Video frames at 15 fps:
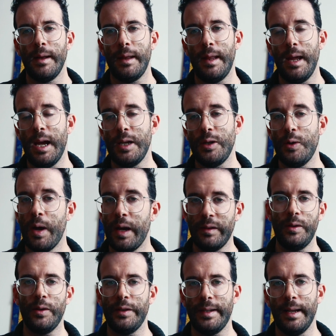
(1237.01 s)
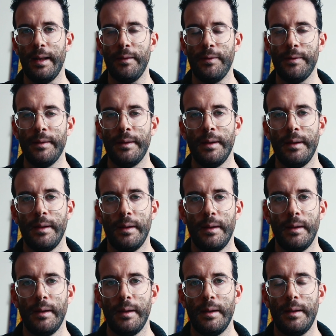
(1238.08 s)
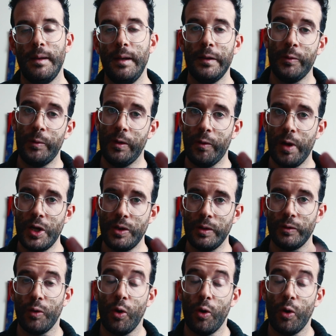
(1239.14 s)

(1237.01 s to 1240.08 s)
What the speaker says: then you ask yourself these 3 questions,